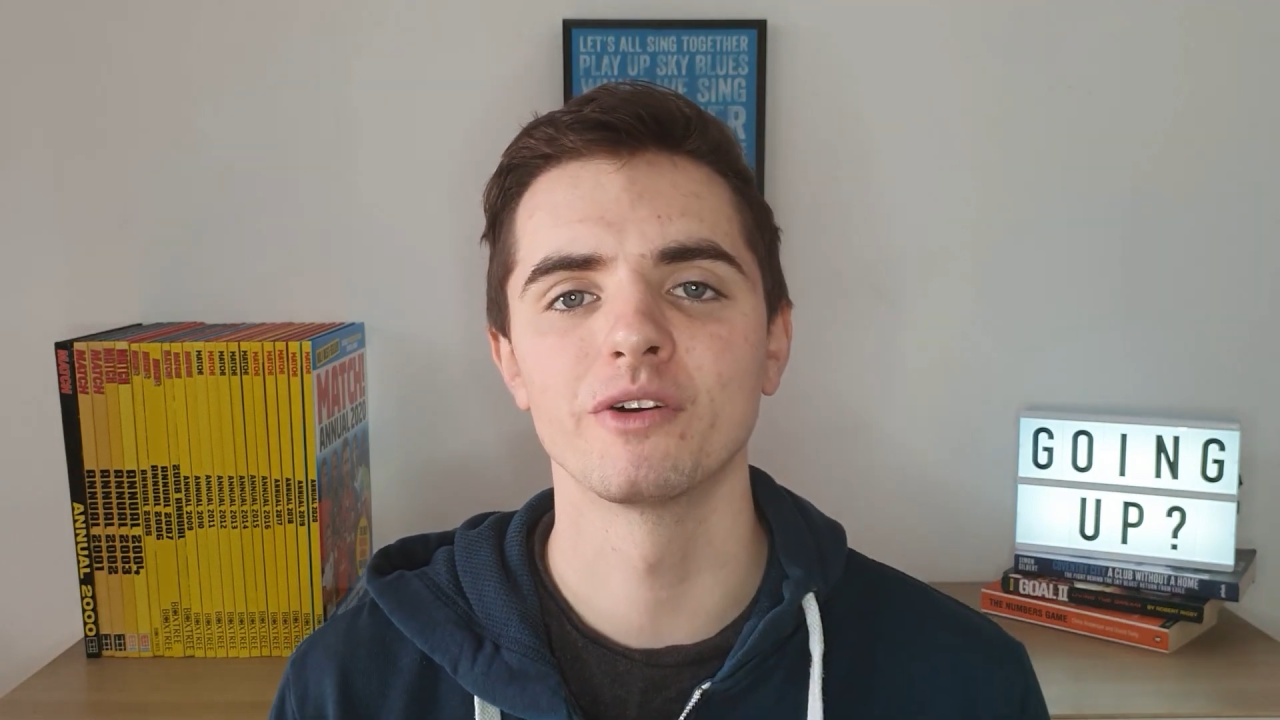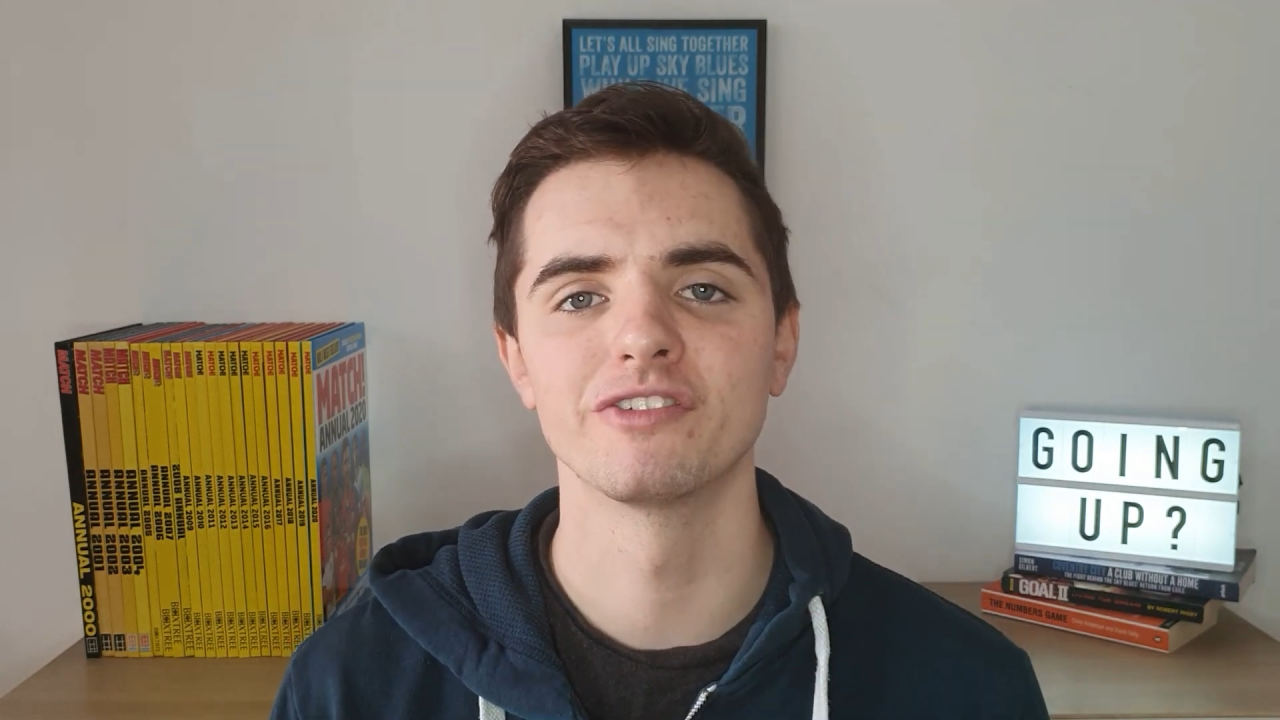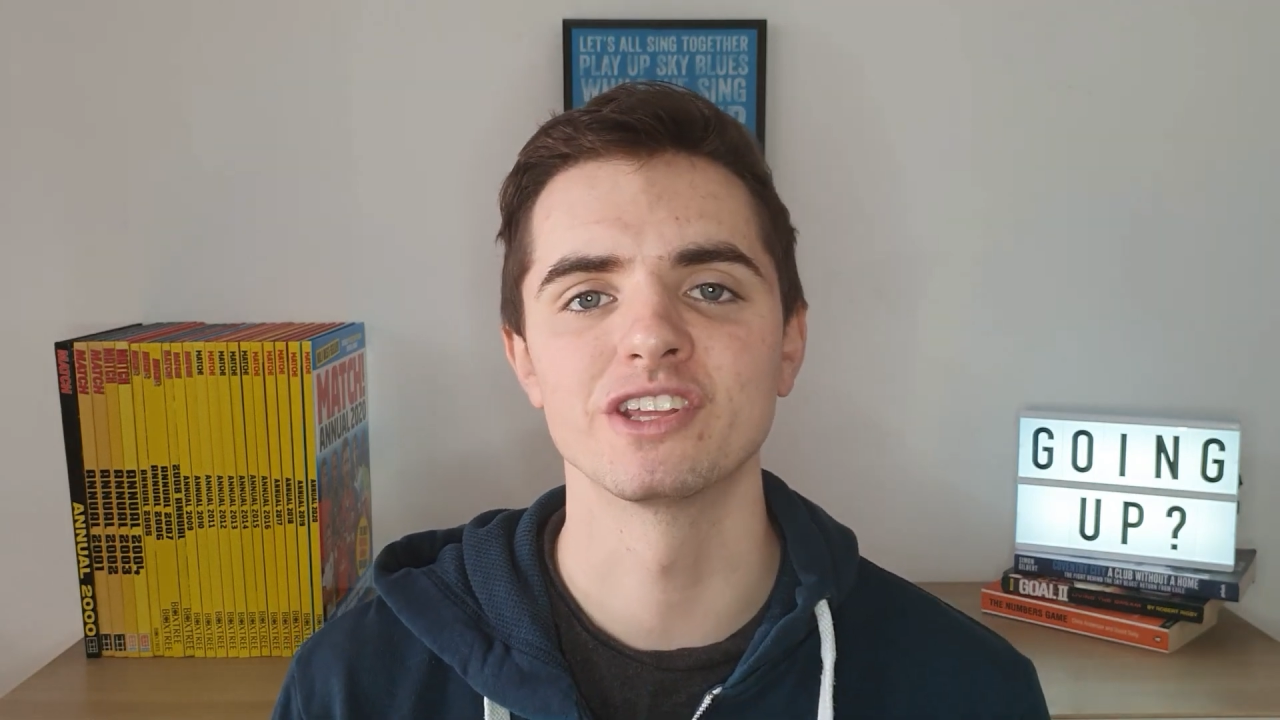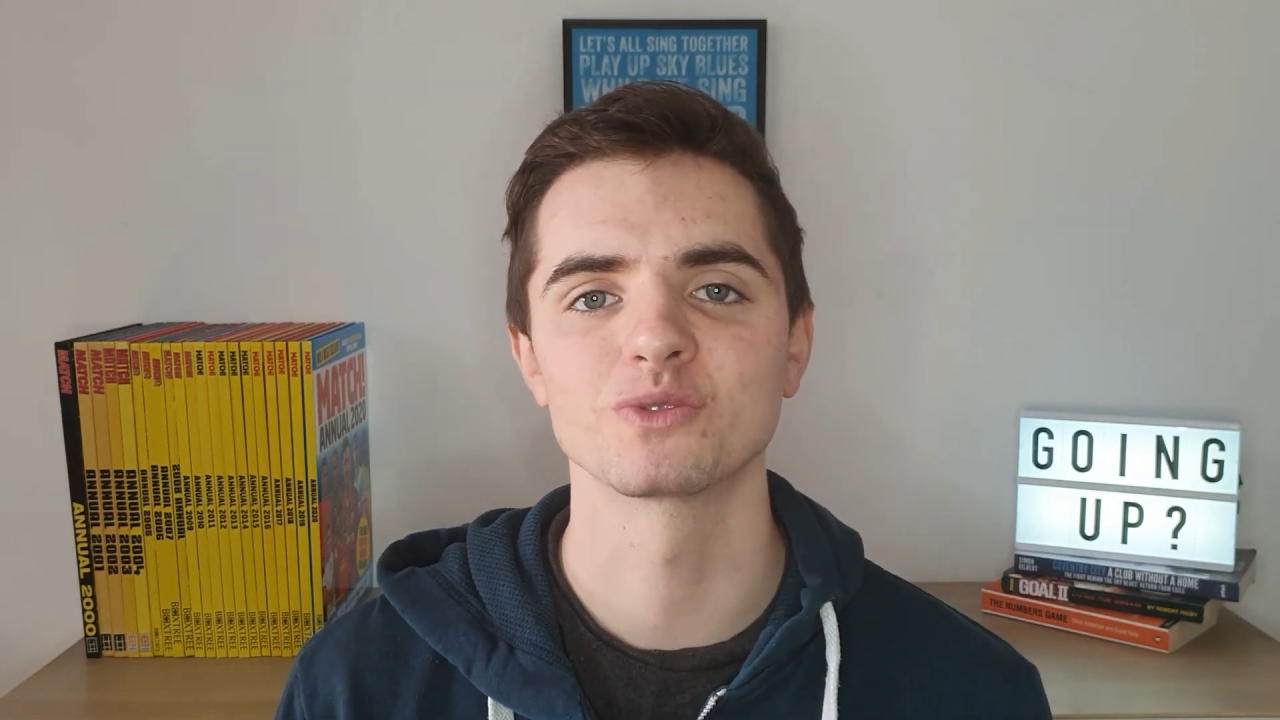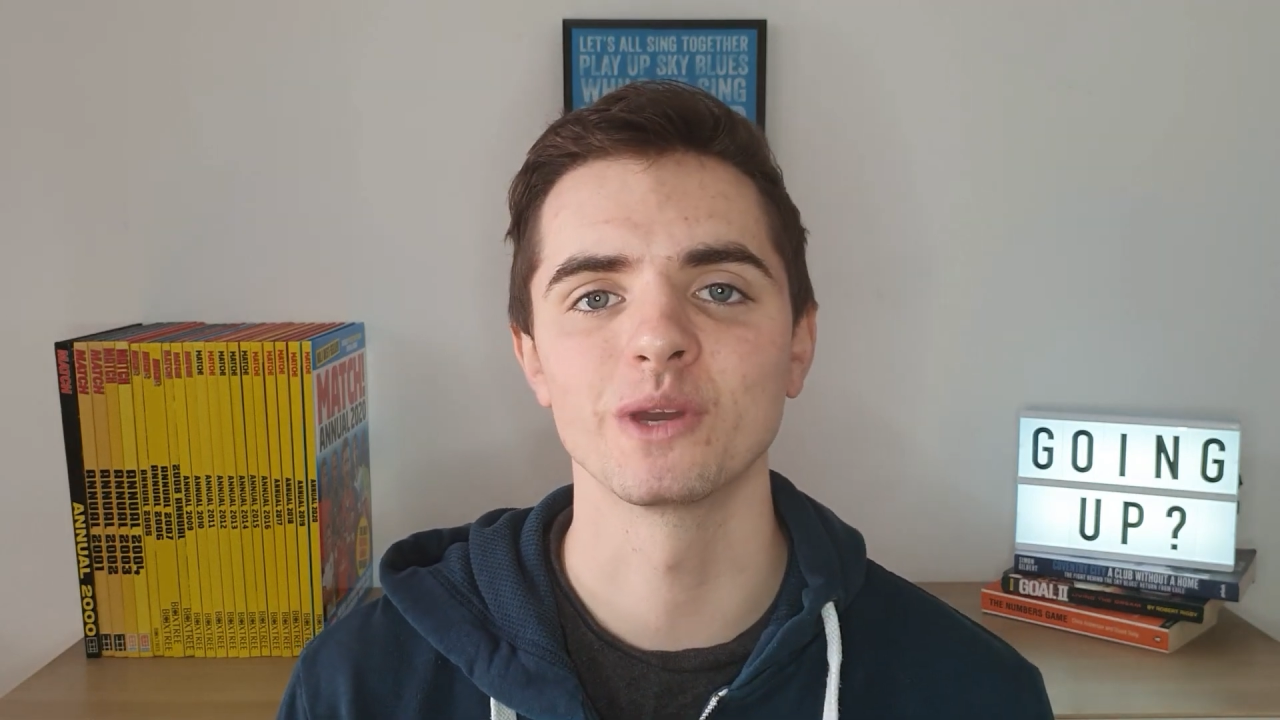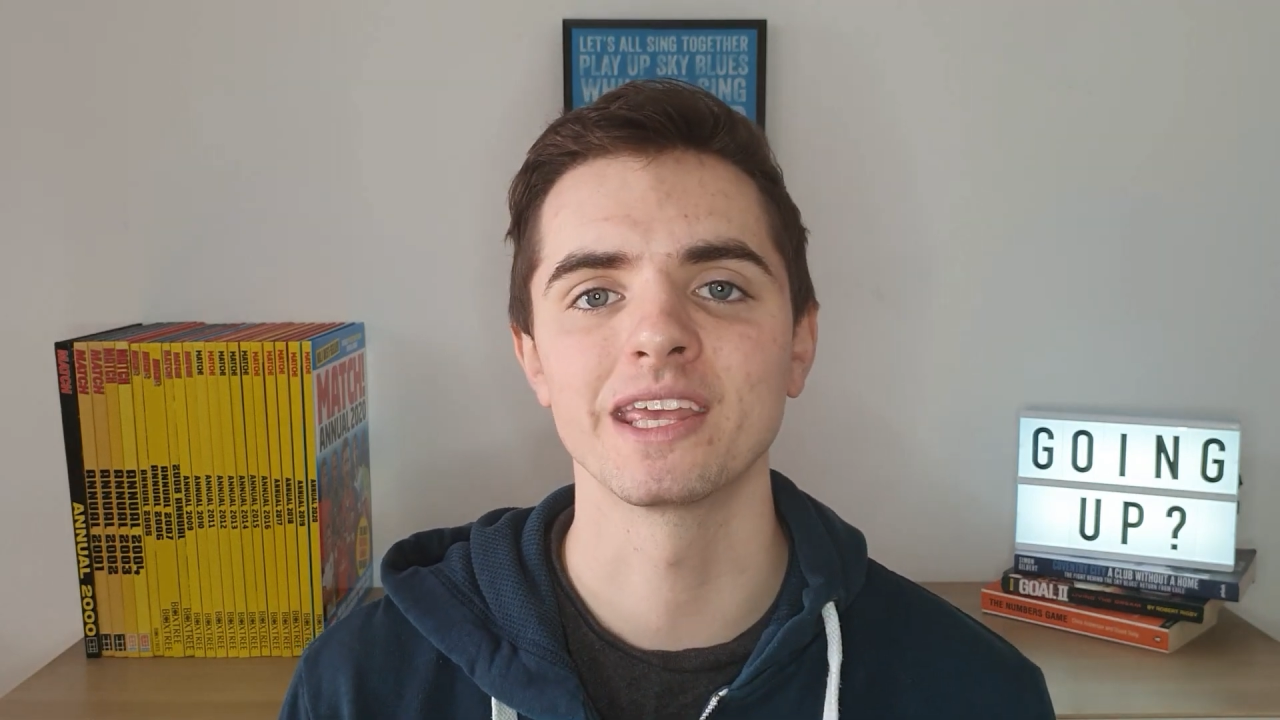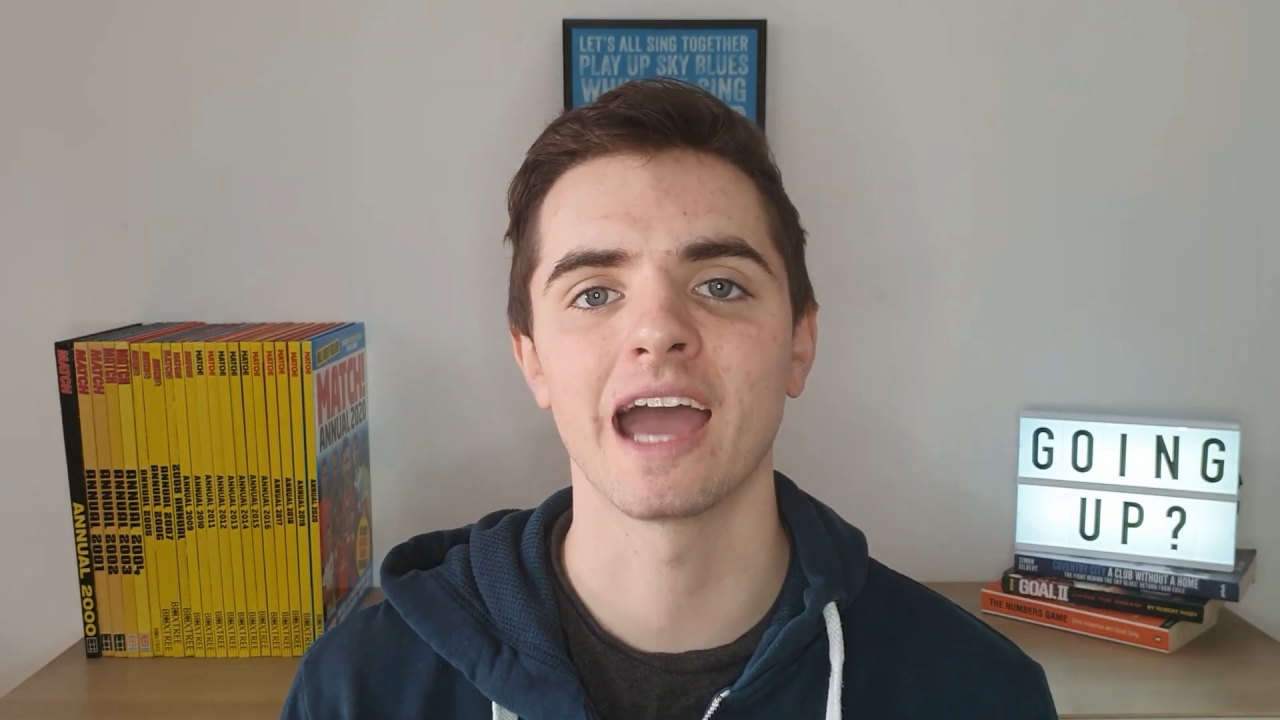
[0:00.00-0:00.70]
for this week,